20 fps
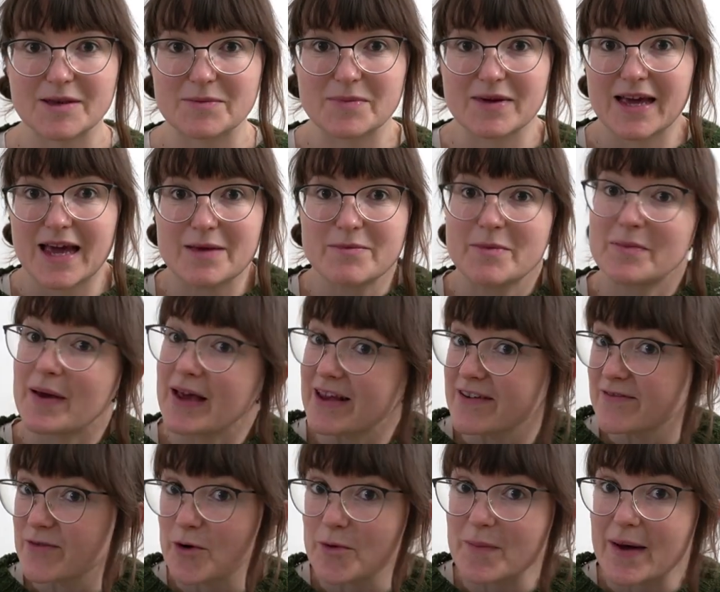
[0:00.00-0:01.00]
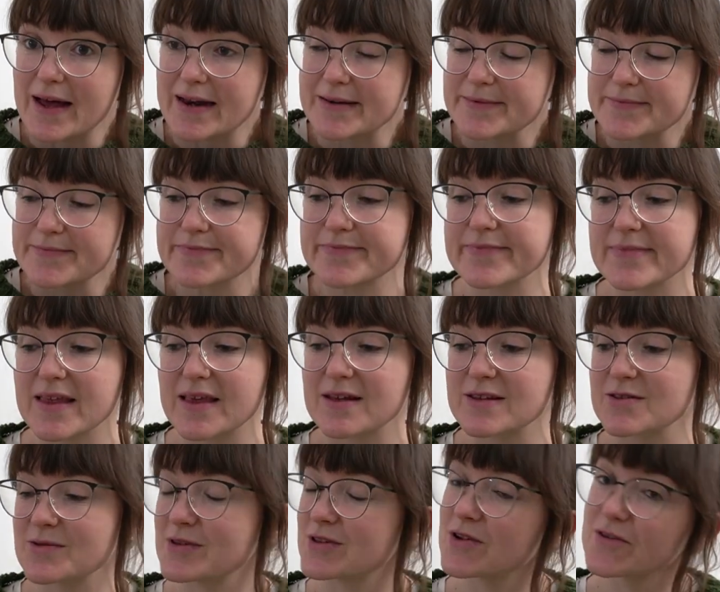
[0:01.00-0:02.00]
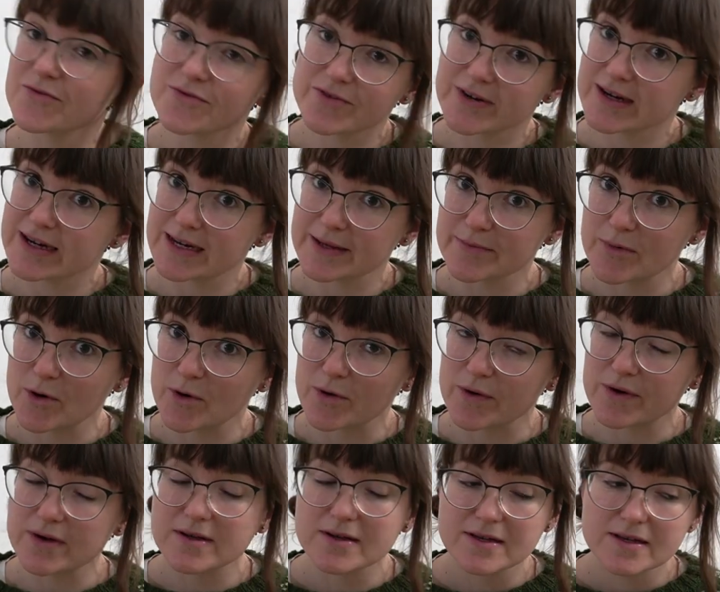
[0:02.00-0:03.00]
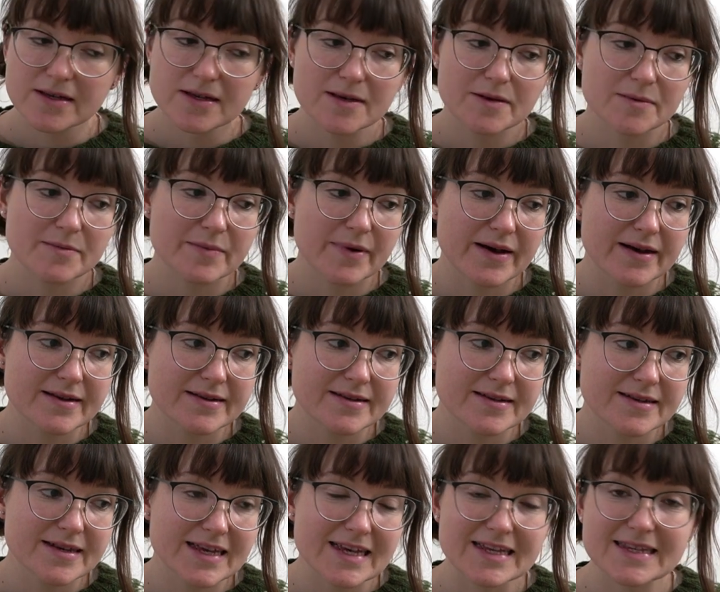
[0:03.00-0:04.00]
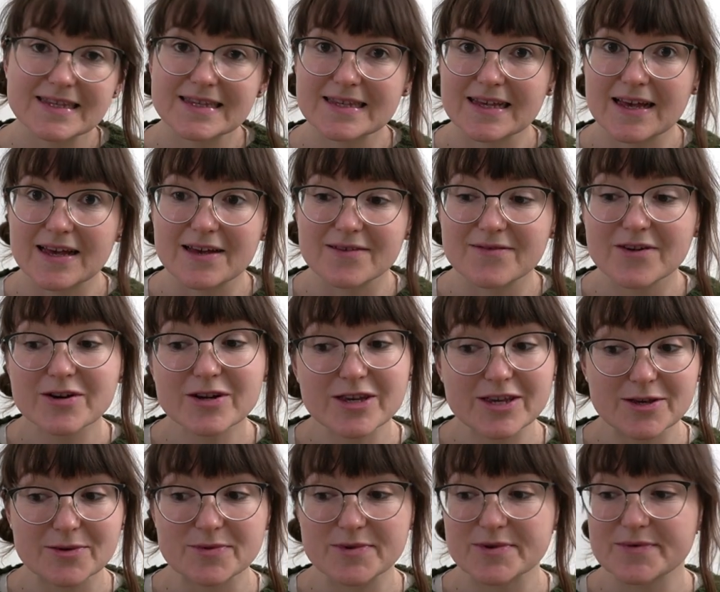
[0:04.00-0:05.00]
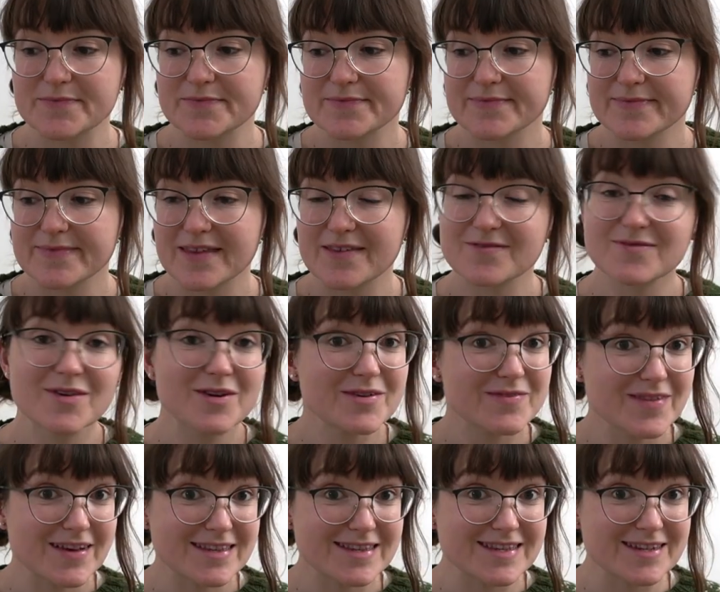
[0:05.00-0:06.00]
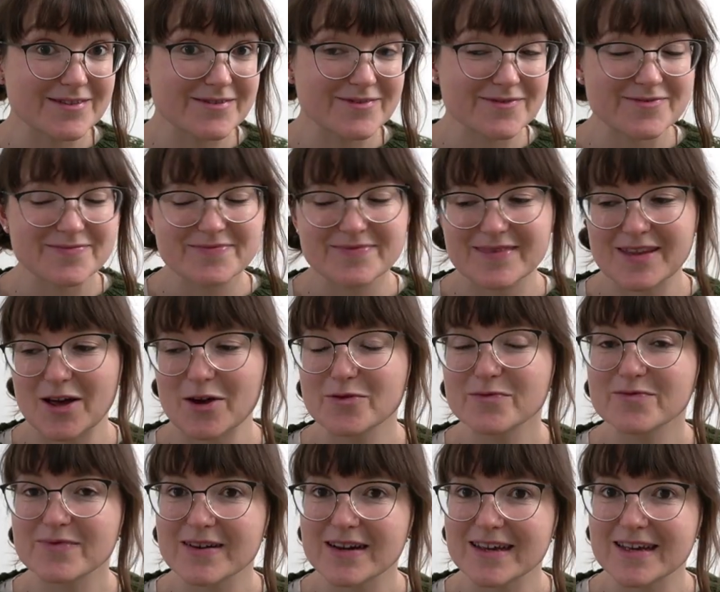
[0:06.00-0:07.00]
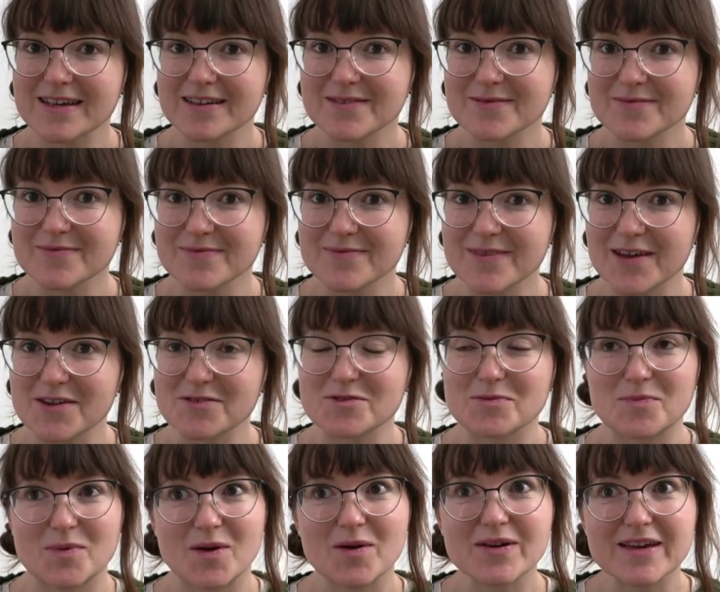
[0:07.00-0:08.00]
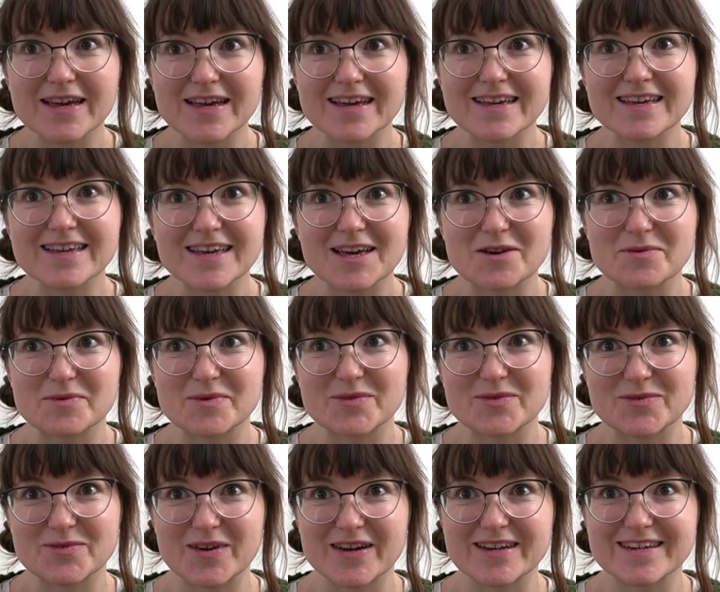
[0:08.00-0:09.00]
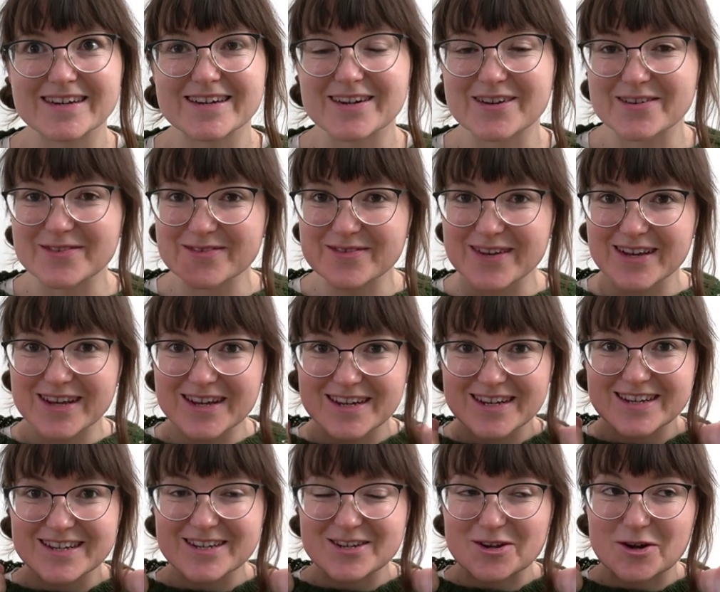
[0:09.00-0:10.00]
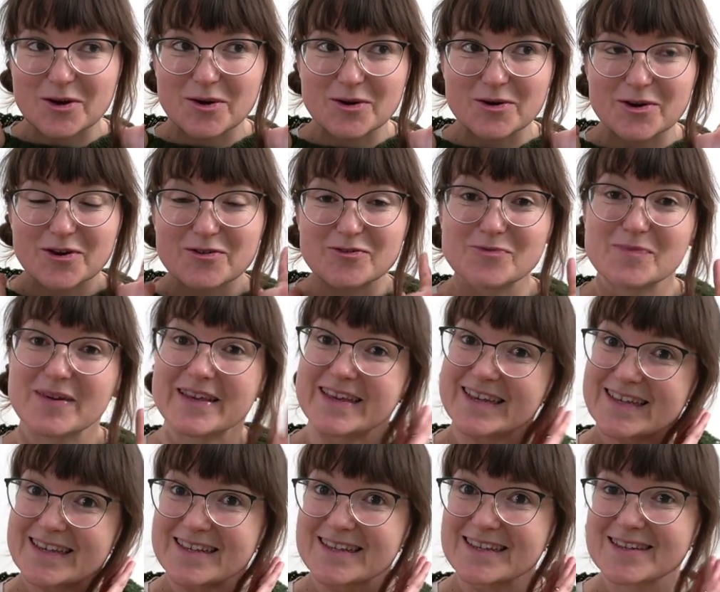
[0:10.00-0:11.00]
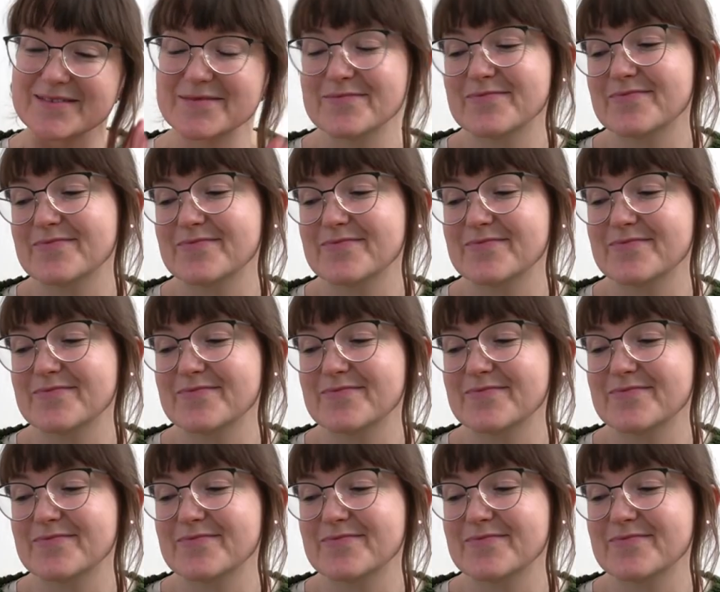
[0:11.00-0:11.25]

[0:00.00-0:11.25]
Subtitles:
became a paid-for pattern. So it's not free anymore, but it's very cute, very festive. Hopefully after blocking it will stretch enough to go over my ears,